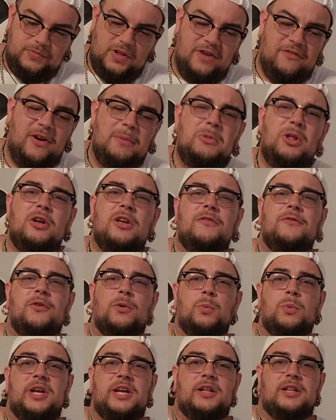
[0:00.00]
If I'm looking
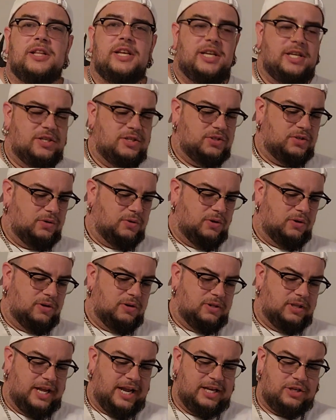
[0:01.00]
for weeklies
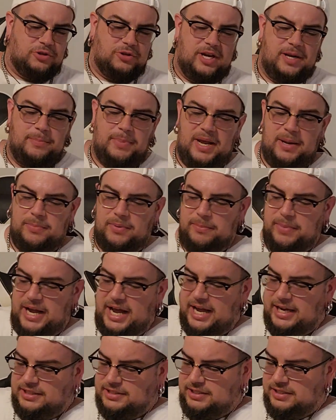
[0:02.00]
or like trade
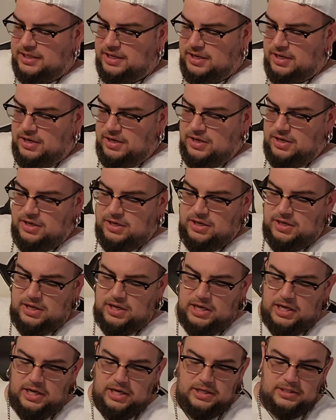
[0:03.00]
paperbacks,
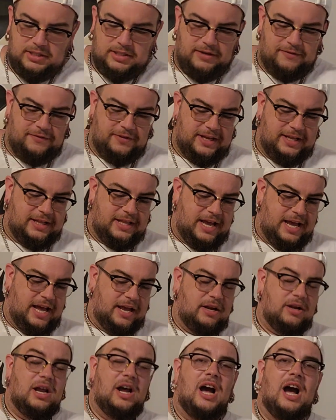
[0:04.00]
stuff like
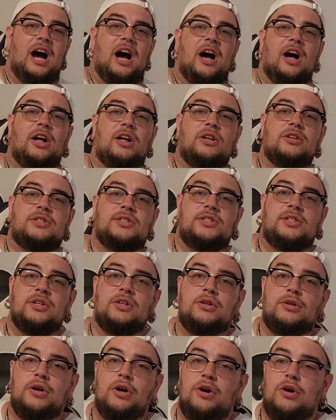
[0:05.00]
that, I'll
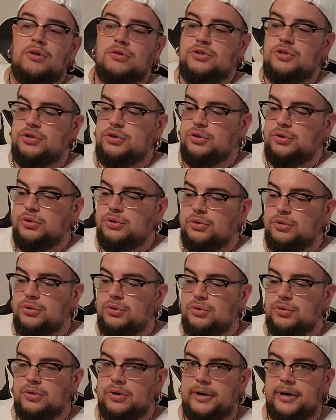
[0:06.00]
still go
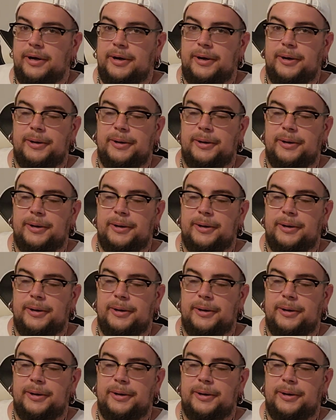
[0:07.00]
to